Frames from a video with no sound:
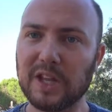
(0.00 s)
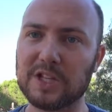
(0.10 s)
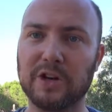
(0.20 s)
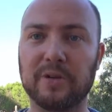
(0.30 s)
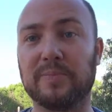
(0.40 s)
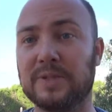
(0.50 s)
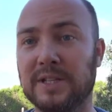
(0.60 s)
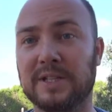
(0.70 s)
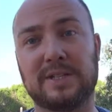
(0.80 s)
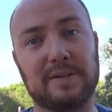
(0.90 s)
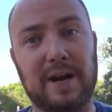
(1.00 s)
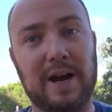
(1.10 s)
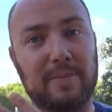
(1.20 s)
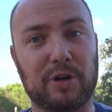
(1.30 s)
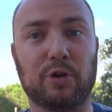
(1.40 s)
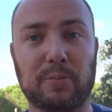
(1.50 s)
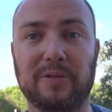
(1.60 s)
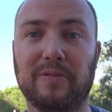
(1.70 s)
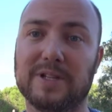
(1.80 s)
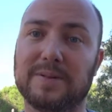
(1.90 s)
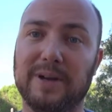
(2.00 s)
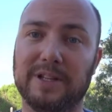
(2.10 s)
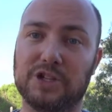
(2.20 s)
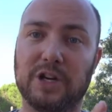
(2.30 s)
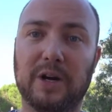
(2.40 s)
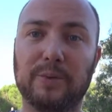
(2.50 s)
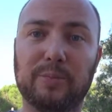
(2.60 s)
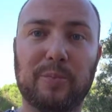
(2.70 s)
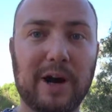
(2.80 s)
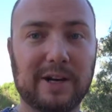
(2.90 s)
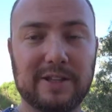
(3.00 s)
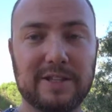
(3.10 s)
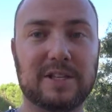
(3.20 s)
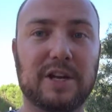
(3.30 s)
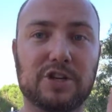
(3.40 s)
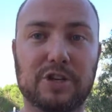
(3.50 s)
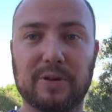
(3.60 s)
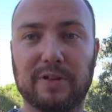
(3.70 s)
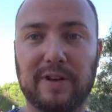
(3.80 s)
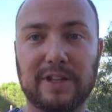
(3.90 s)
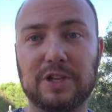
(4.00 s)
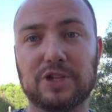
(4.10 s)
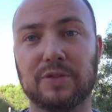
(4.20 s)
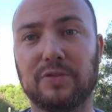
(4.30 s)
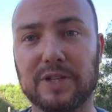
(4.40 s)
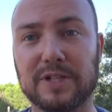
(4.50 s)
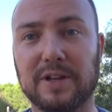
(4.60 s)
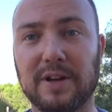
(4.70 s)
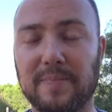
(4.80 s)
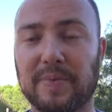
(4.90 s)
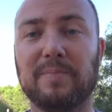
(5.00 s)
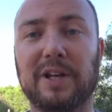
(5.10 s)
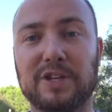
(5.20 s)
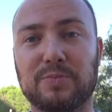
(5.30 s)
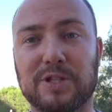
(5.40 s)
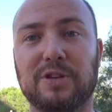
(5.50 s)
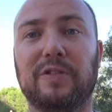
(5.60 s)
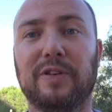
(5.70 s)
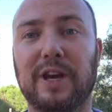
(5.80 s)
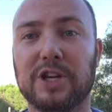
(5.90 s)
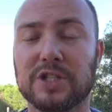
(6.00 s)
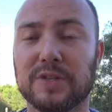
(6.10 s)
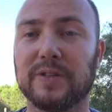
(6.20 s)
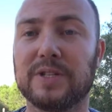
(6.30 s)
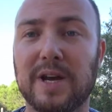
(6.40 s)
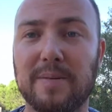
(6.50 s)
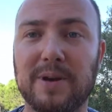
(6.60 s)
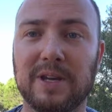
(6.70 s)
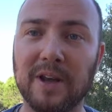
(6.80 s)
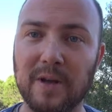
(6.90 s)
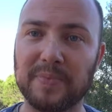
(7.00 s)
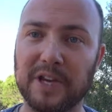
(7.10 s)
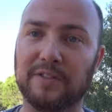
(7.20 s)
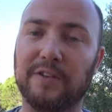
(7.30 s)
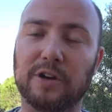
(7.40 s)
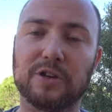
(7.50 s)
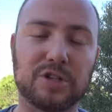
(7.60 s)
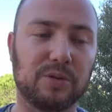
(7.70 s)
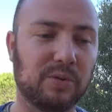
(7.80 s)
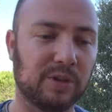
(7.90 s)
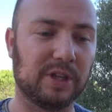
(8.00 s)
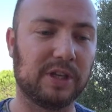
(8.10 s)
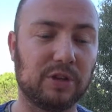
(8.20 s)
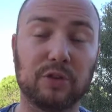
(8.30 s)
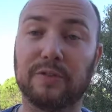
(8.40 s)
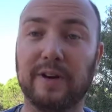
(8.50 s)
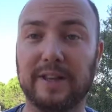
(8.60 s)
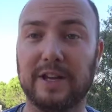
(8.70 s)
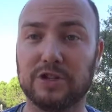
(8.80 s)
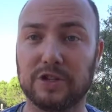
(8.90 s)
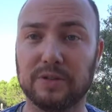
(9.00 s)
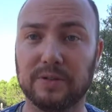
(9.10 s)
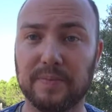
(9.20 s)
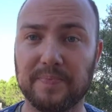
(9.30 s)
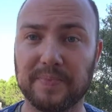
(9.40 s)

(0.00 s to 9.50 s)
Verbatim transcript: So, since I'm a corporate risk manager, I will park the discussion about financial risk management certifications for the time being, and focus on the non-financial